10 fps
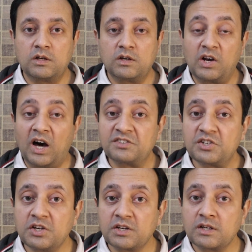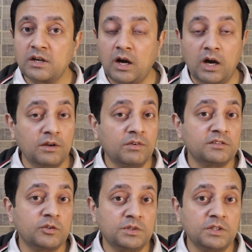Last year, I
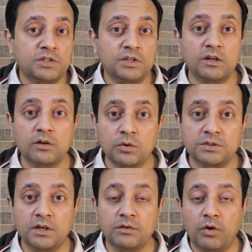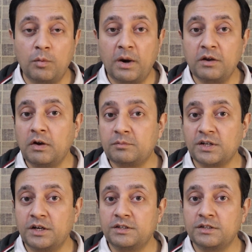was using shared hosting for my
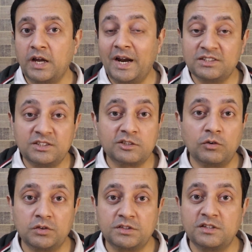website and this was the